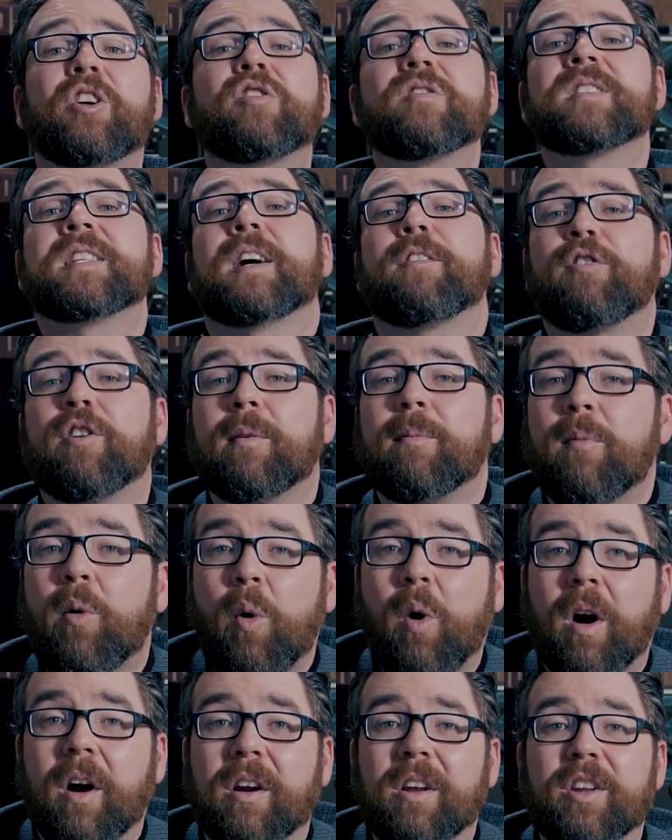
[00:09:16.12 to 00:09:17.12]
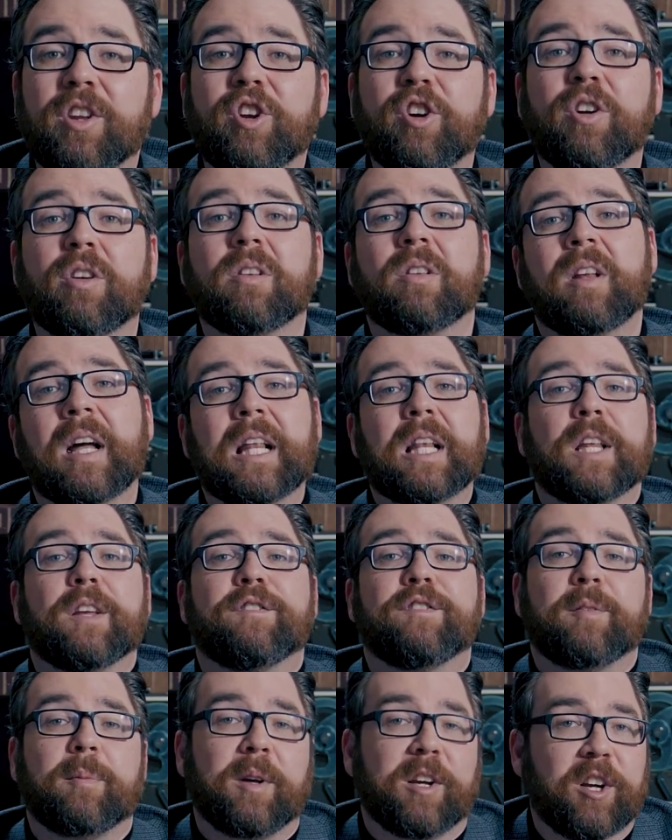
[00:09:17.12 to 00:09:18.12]
there are several more you're likely
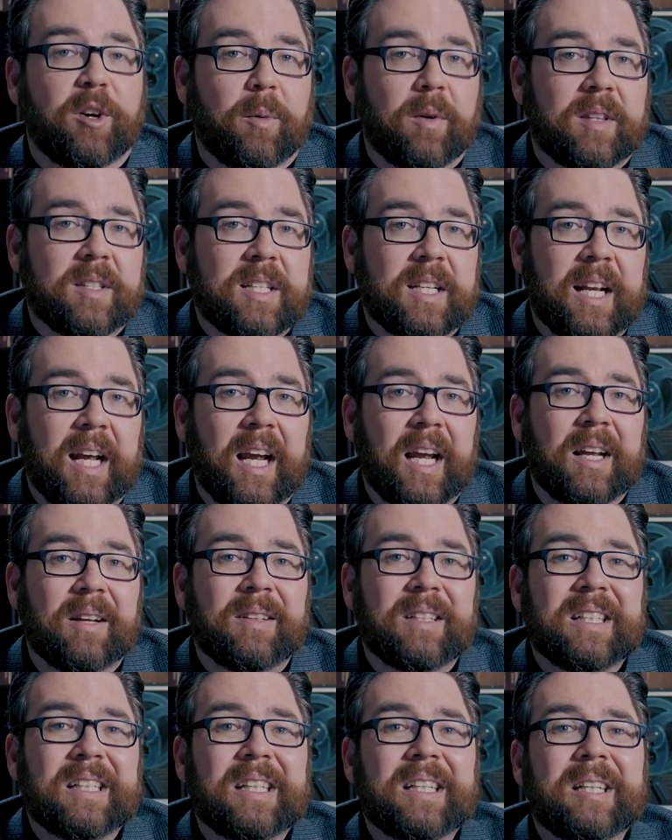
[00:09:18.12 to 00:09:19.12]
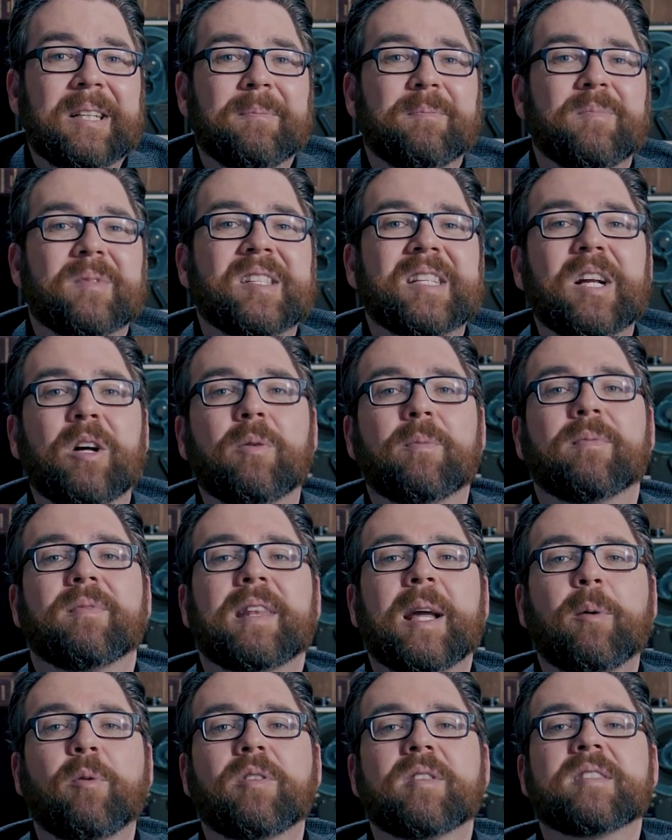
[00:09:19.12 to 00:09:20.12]
familiar with today. Still,
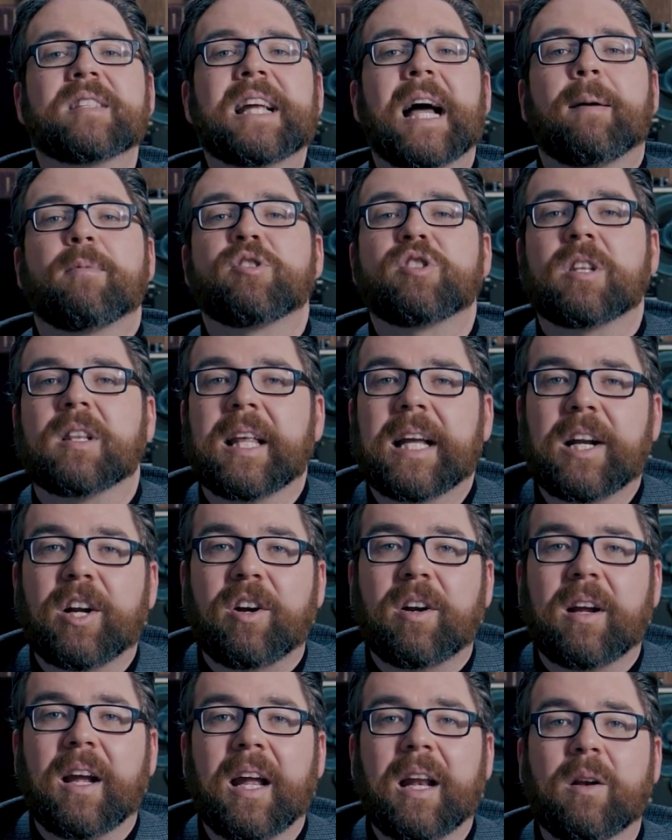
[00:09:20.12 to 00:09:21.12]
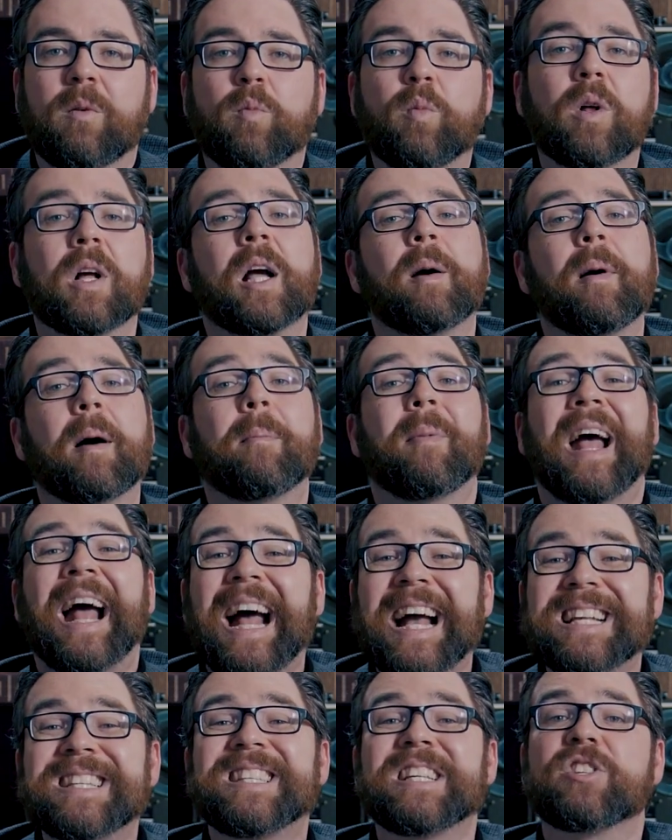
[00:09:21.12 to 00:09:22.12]
they were established later and will come up
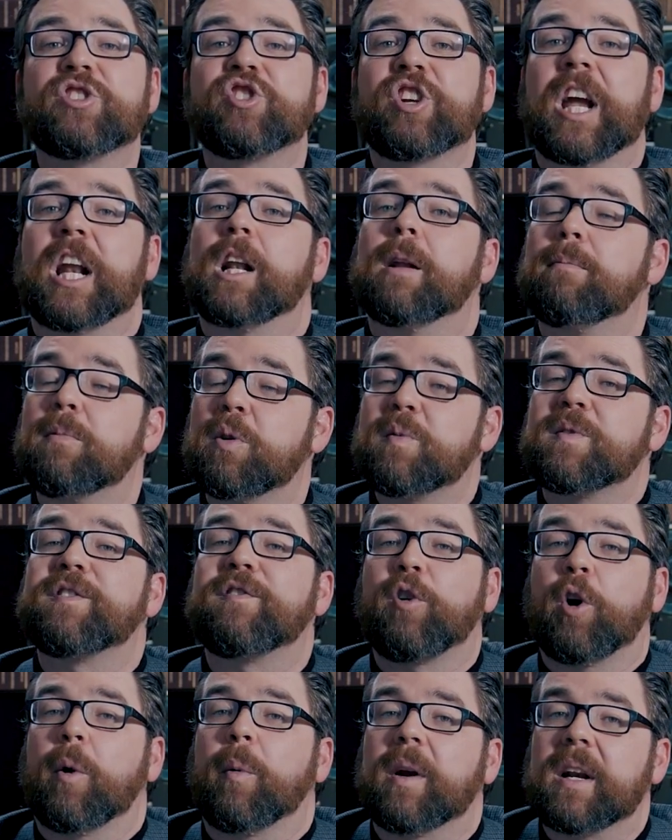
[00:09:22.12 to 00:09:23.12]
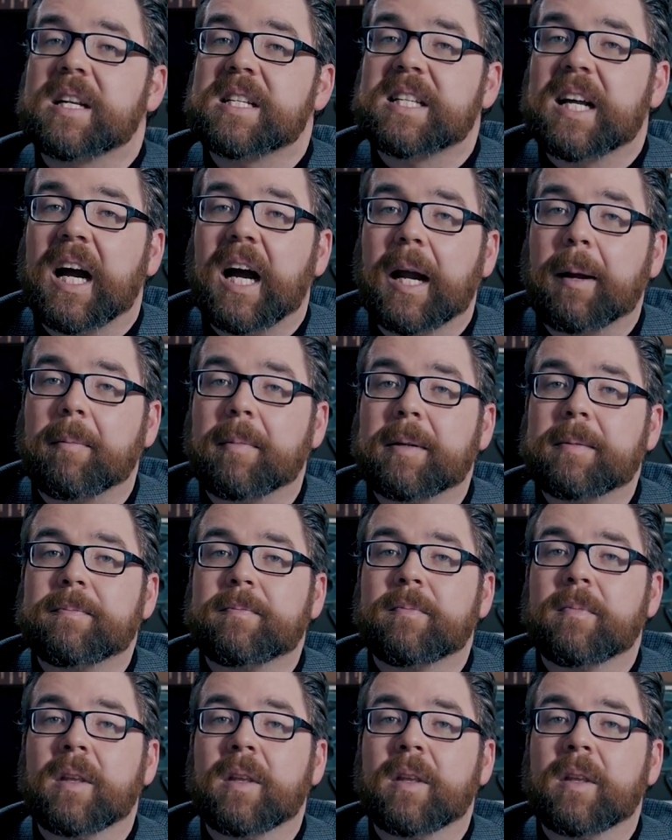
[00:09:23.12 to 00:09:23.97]
as this channel moves forward in time.